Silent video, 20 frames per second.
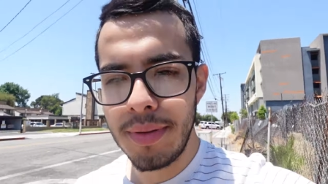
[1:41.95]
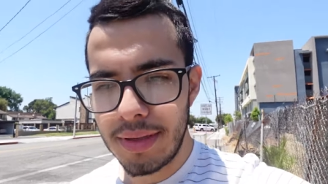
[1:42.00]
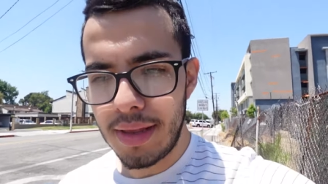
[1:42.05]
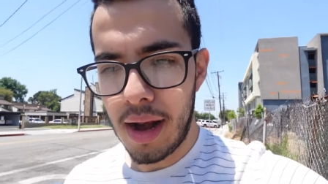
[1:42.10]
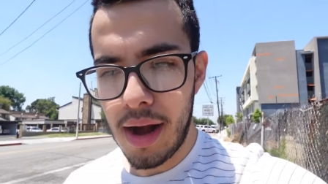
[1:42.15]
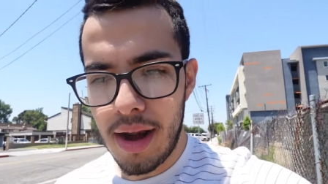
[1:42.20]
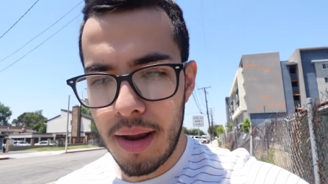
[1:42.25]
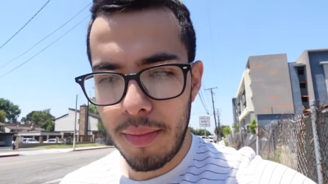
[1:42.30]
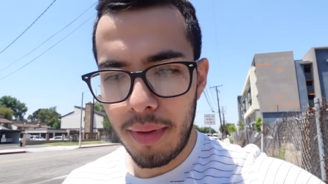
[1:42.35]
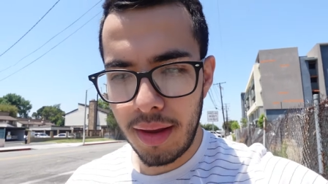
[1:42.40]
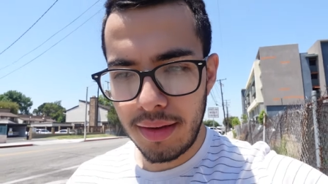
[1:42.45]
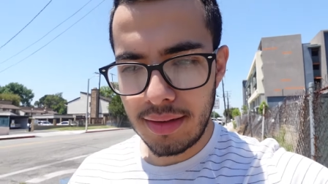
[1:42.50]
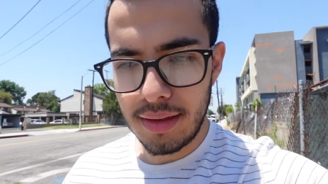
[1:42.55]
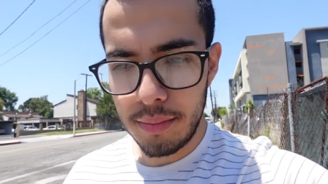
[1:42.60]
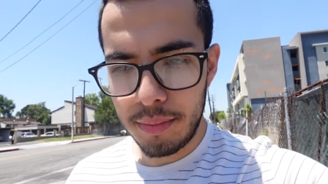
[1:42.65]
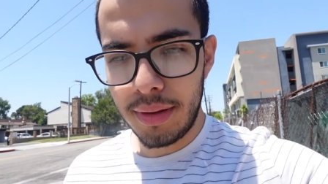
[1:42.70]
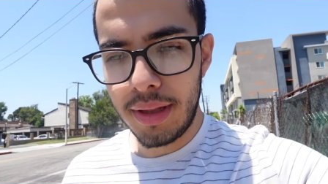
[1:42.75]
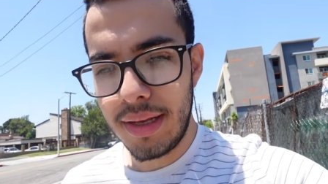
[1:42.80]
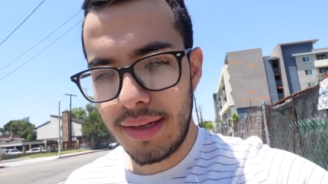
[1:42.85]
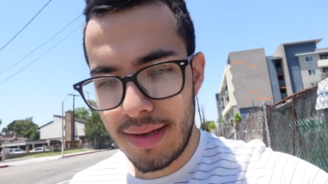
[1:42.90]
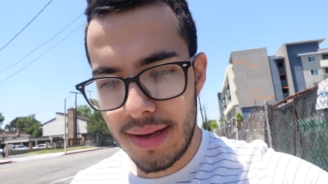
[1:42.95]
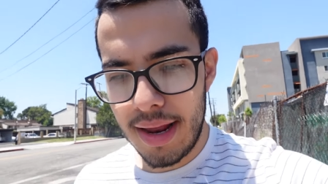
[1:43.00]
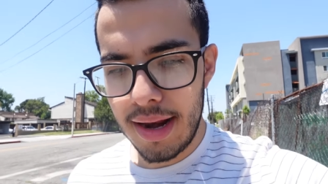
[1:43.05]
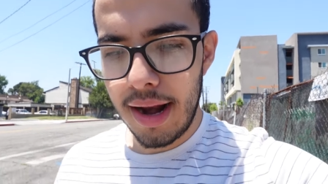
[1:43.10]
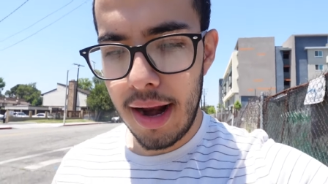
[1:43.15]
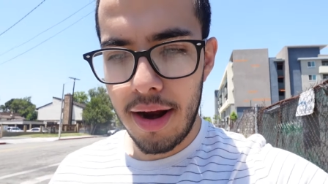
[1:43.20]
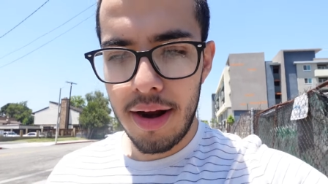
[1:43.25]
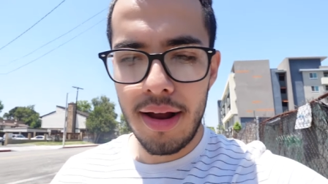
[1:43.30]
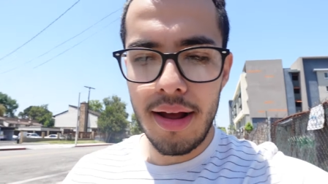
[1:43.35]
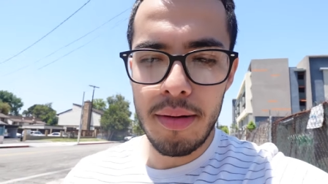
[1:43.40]
It's not an amazing place to get
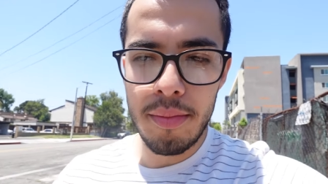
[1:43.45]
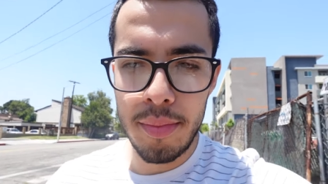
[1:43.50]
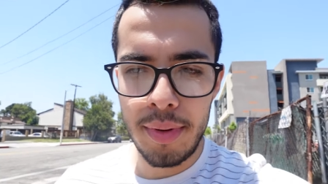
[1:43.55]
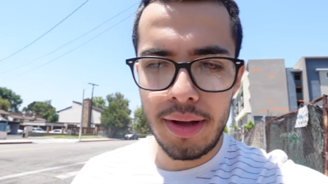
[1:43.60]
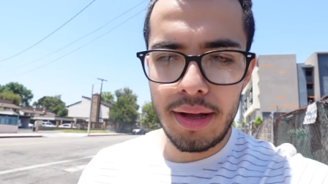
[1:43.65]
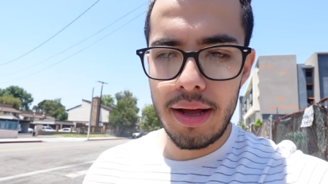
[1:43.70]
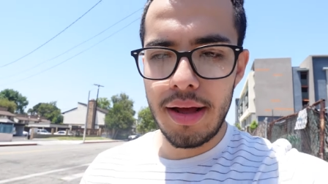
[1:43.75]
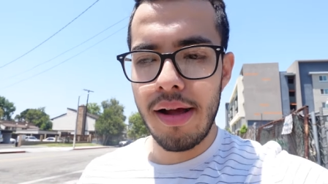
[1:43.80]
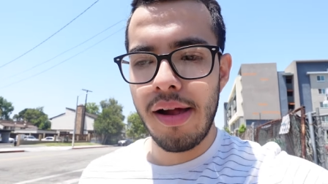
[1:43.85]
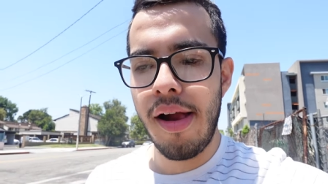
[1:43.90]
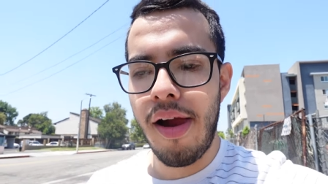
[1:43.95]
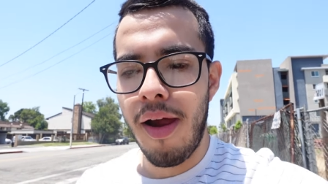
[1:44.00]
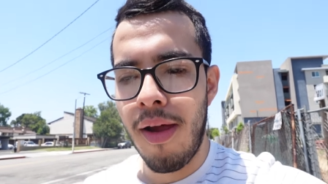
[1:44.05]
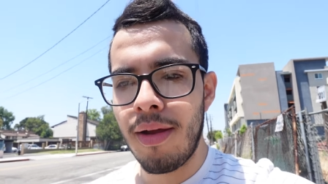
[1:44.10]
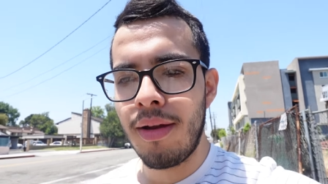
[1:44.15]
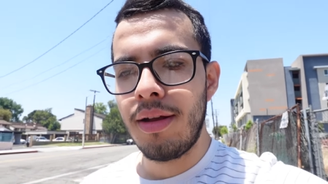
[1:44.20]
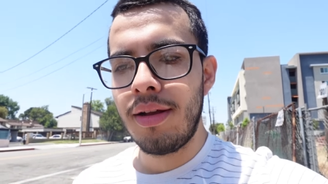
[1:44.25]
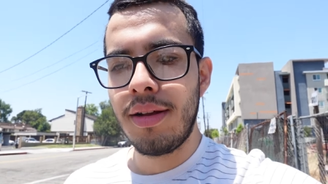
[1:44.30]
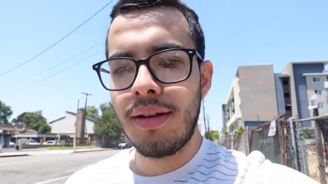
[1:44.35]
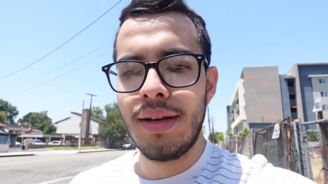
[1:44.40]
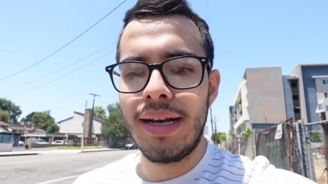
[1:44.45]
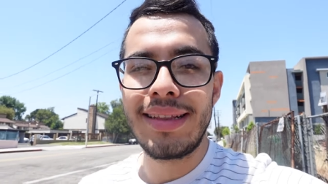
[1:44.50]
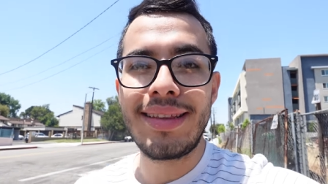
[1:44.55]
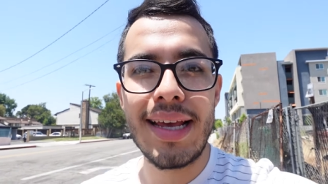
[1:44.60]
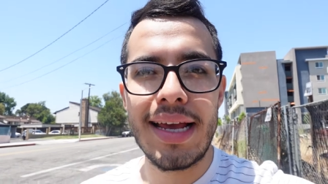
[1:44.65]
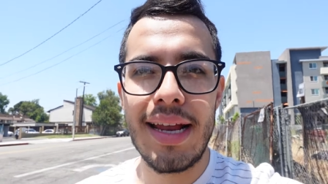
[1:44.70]
a haircut, but it's